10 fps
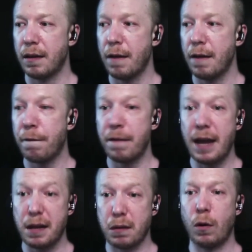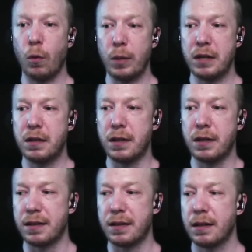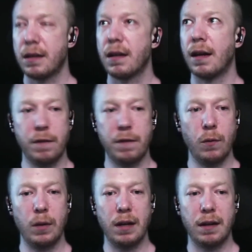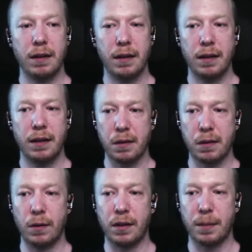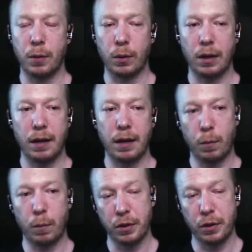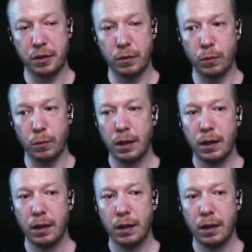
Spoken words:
if that's all we did, if you installed Apollo Client 4.2